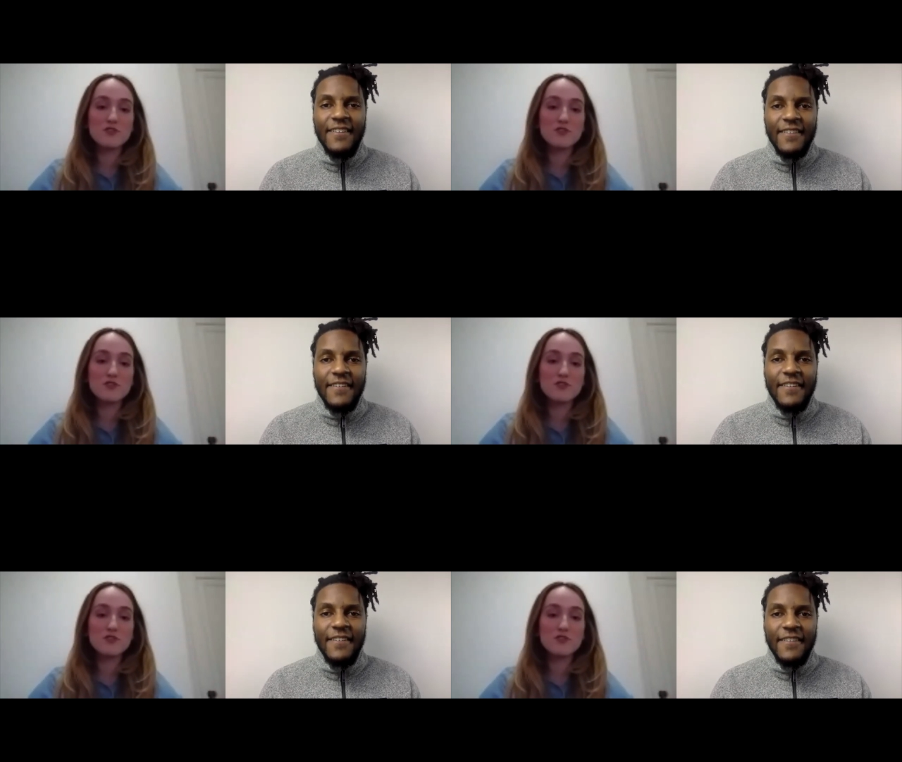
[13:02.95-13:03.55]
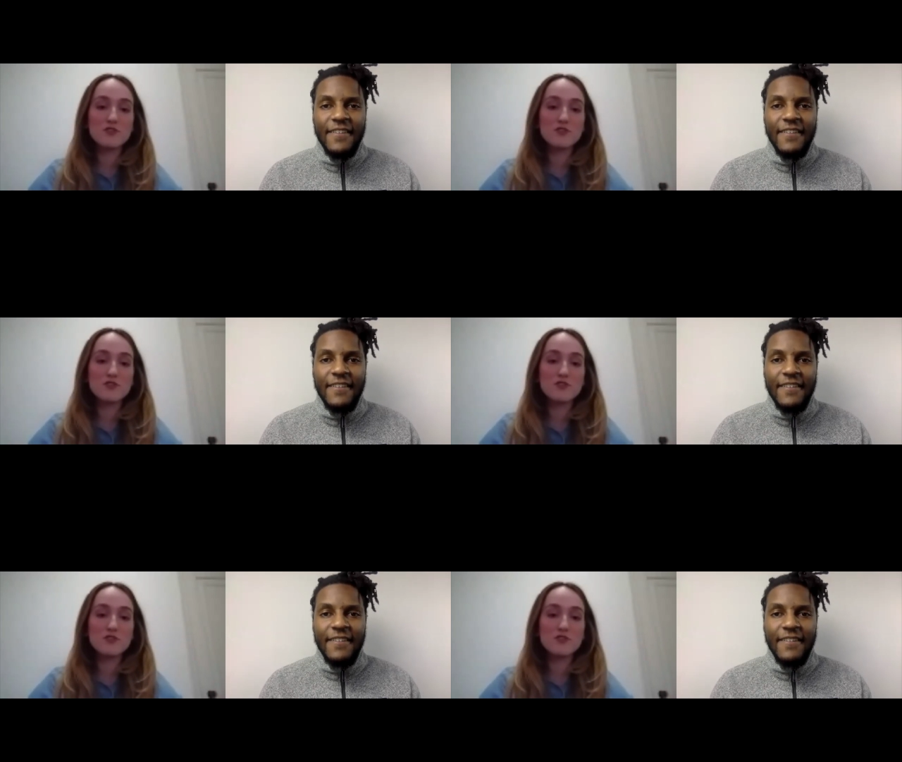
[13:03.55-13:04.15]
Speaker 1: so I think
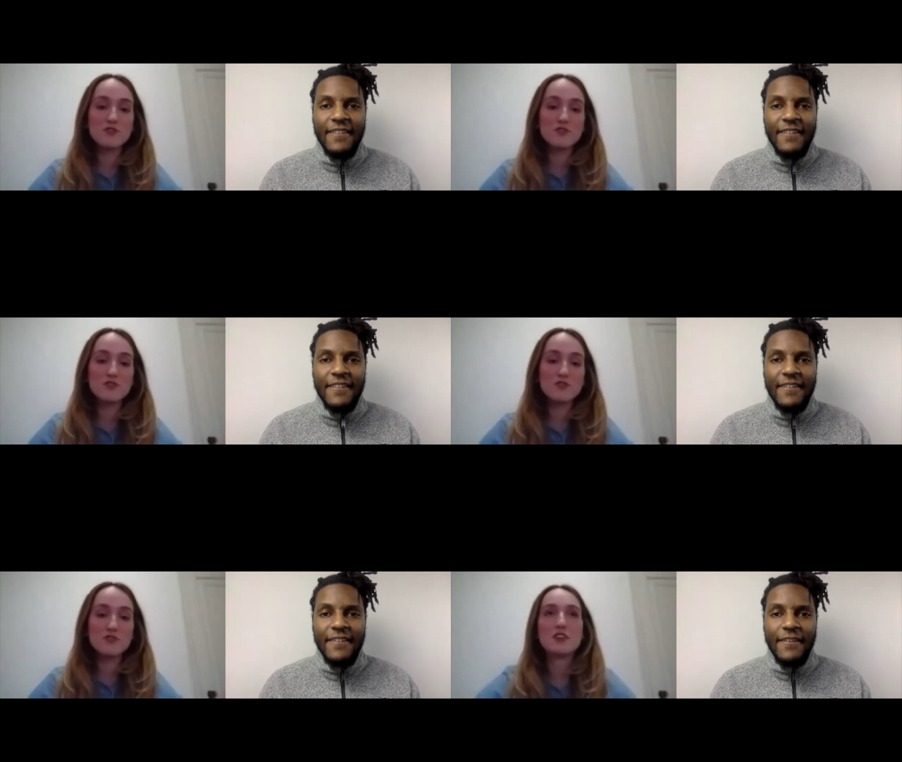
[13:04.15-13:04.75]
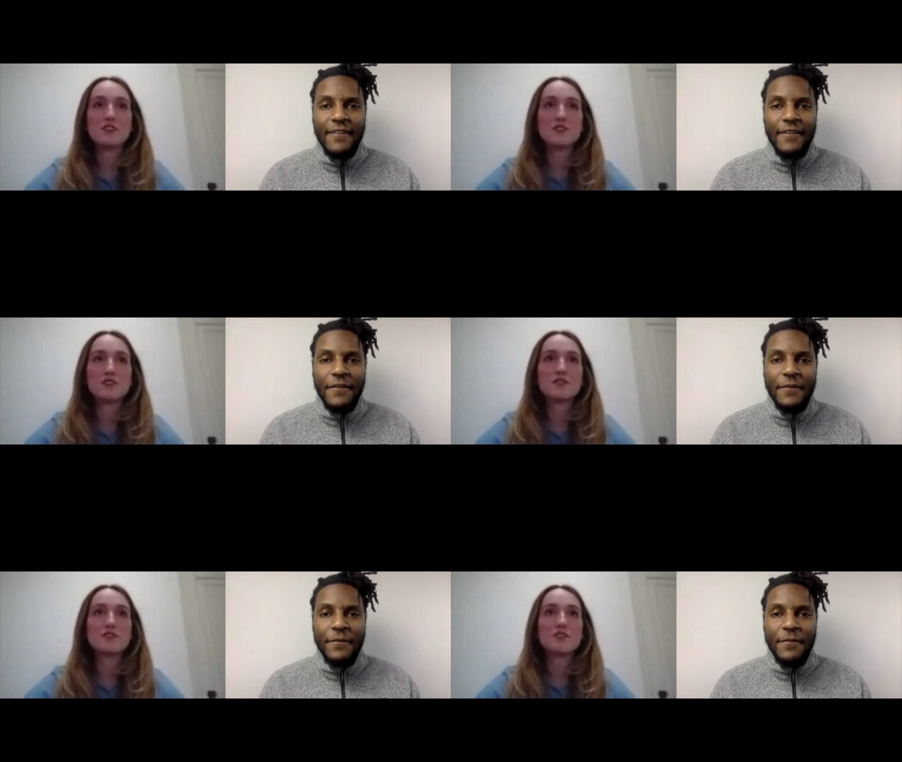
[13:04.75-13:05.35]
an event that
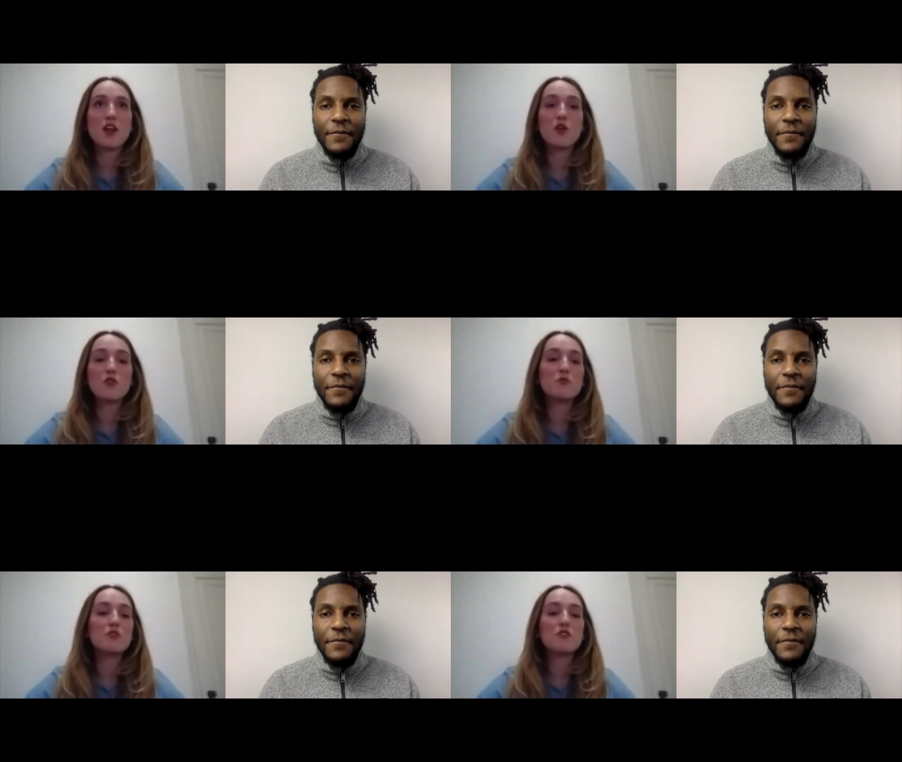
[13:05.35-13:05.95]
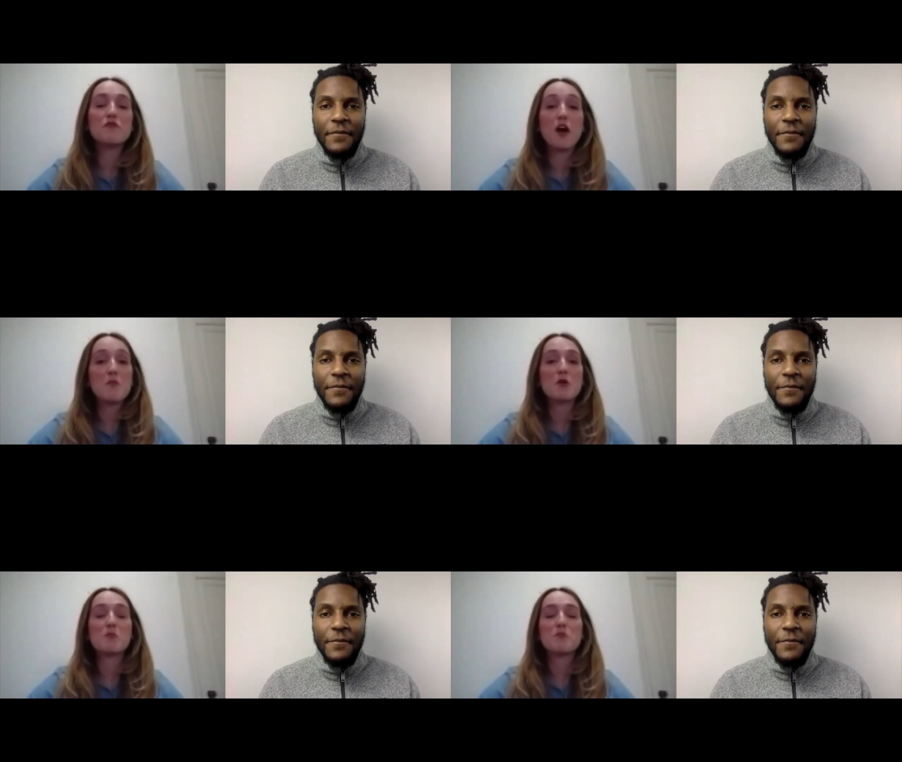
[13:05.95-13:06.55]
is not only really fun
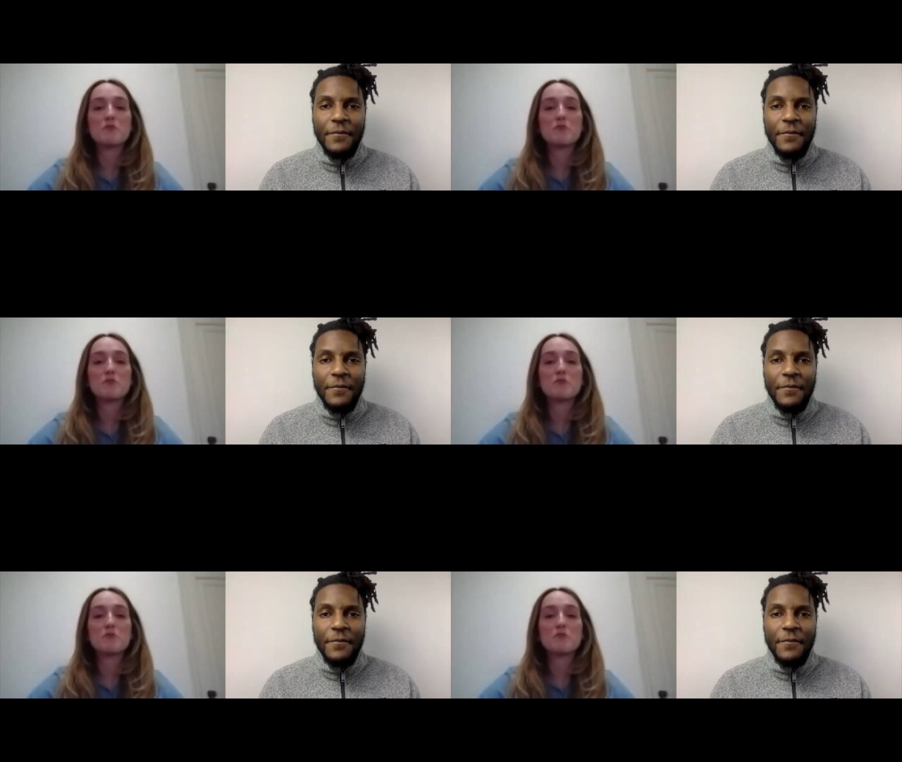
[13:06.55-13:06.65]
but